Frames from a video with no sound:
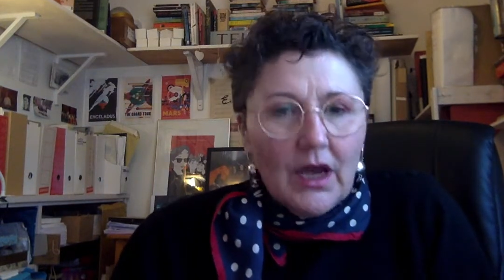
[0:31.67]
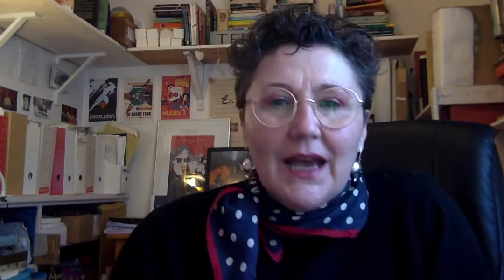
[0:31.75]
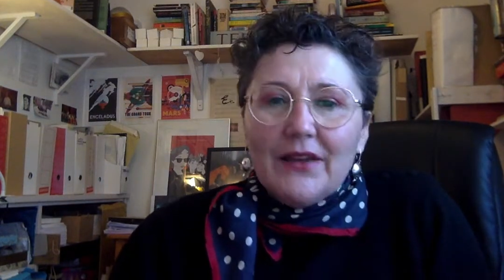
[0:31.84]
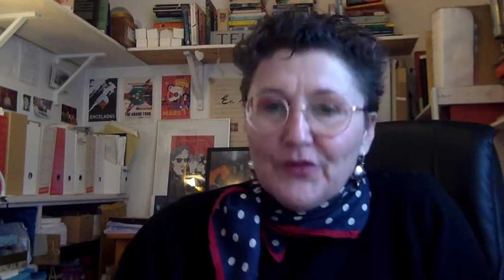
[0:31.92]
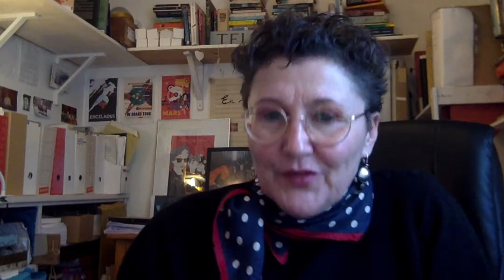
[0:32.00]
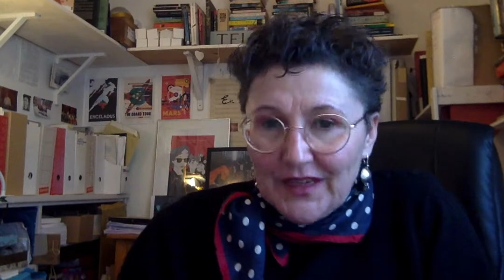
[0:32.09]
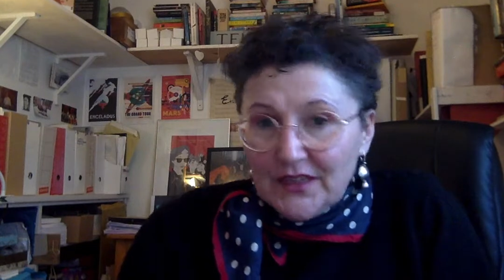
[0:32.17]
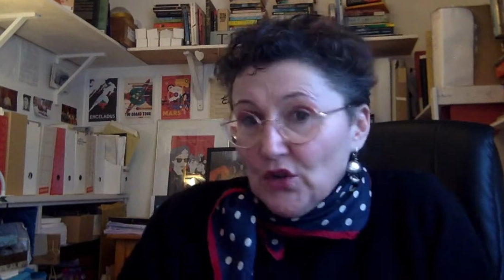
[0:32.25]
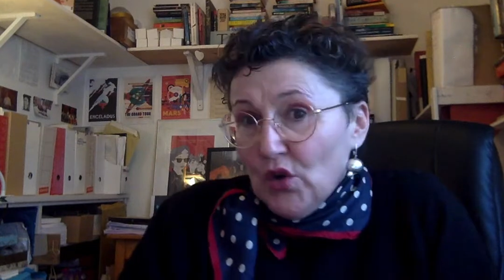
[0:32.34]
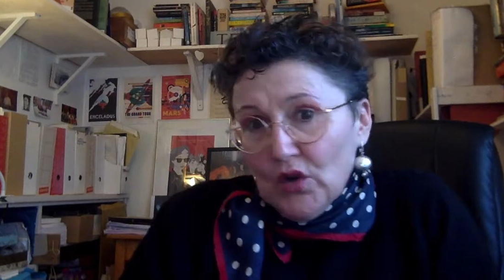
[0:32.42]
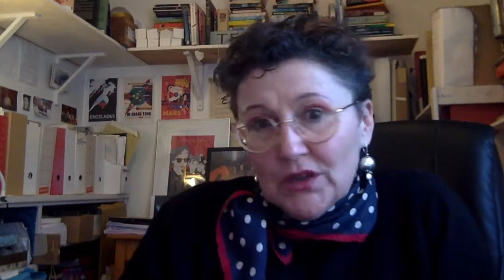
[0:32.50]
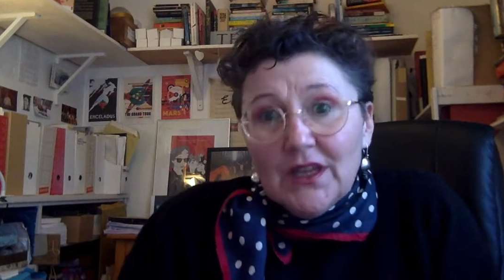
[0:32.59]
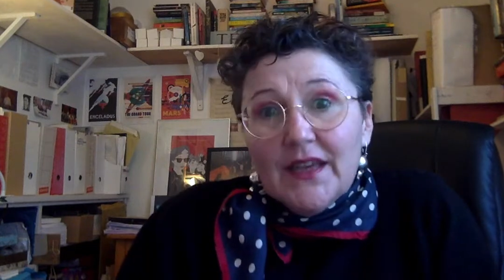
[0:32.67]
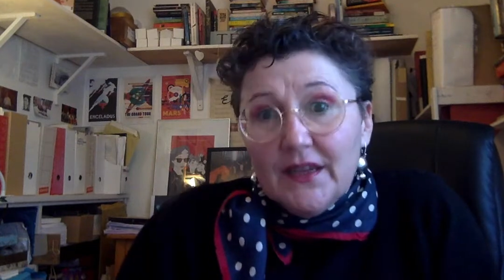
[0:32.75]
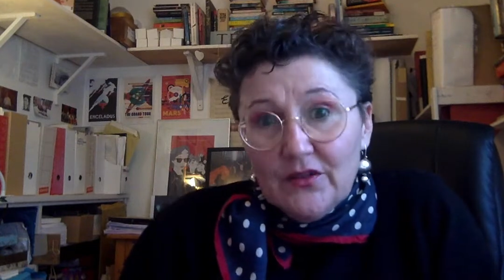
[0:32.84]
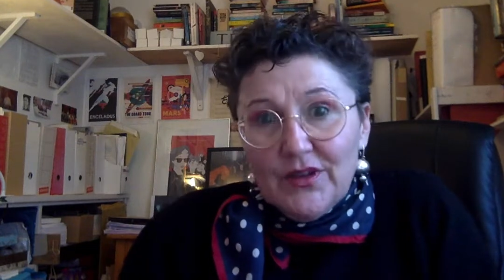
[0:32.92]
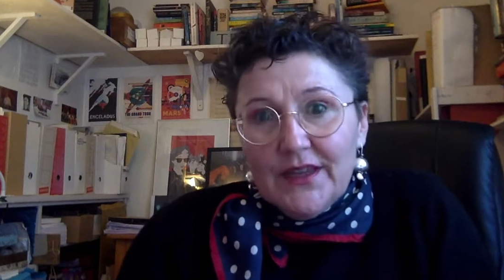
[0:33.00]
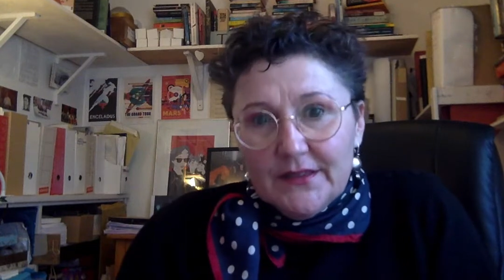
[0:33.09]
and find online
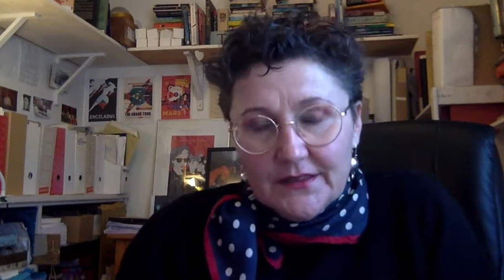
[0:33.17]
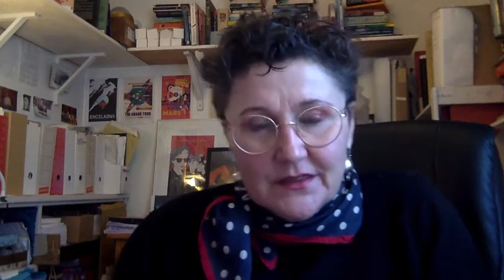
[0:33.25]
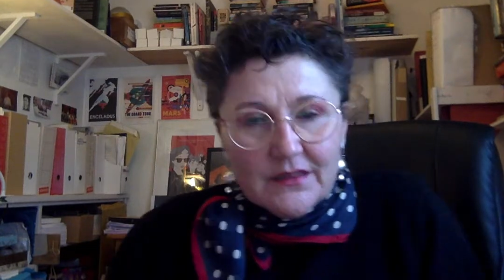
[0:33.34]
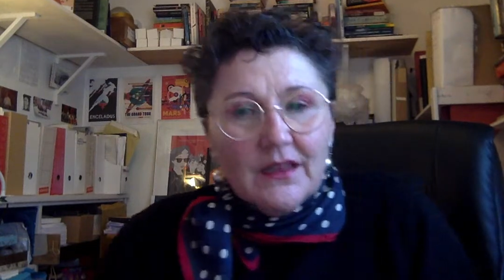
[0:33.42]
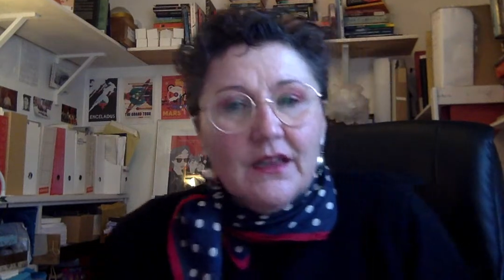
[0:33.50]
events